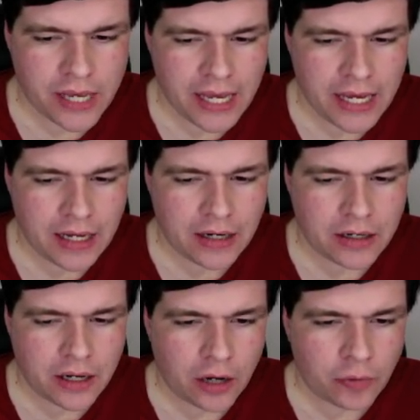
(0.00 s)
and
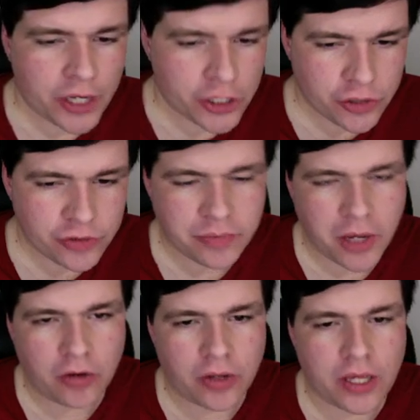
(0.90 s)
reissues of
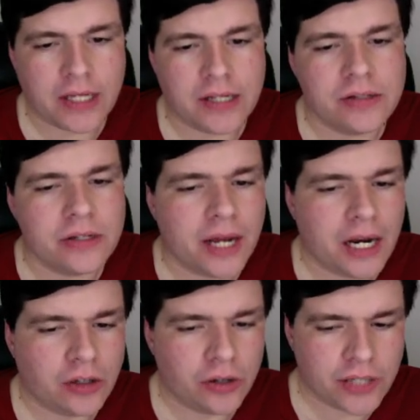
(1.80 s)
model kits, and kind
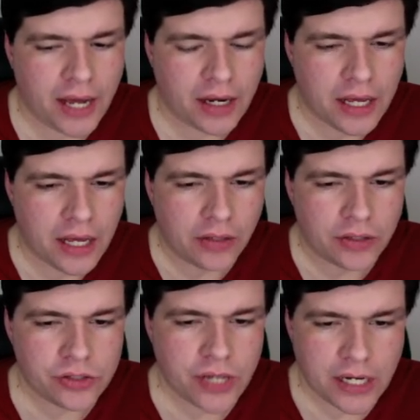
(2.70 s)
of looked at
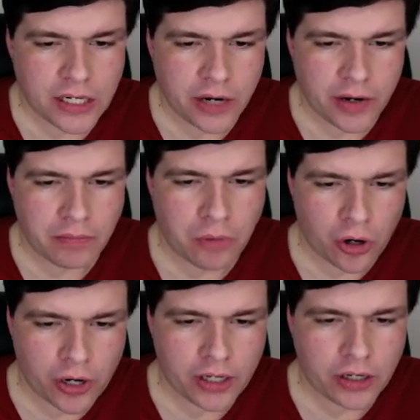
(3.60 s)
the secondary
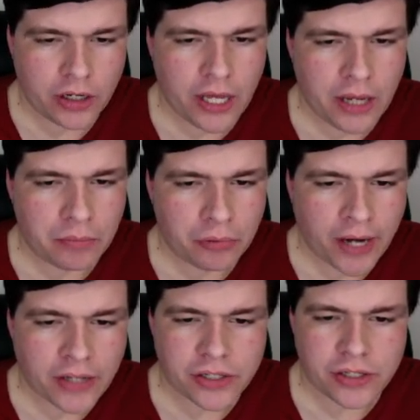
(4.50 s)
market and
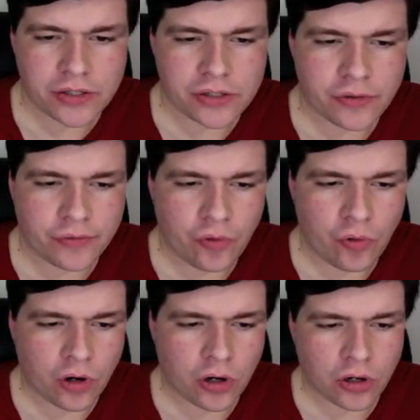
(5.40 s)
prices
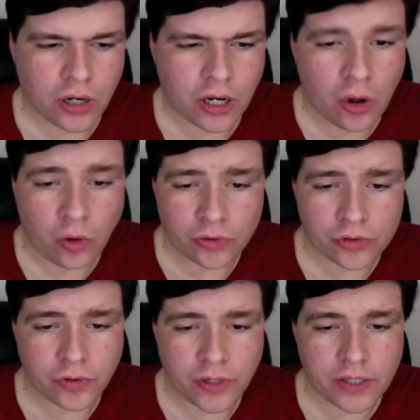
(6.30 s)
for older
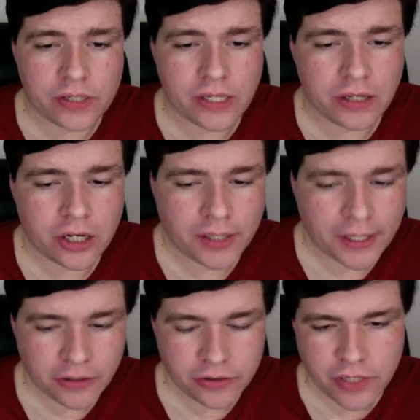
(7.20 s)
Zoids in the
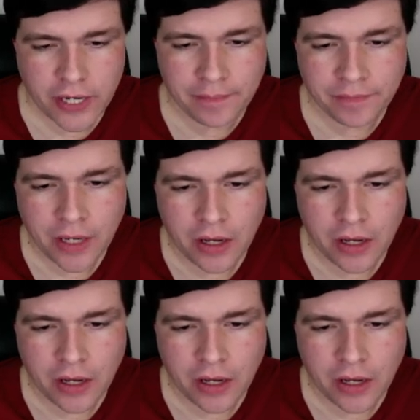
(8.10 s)
collector scene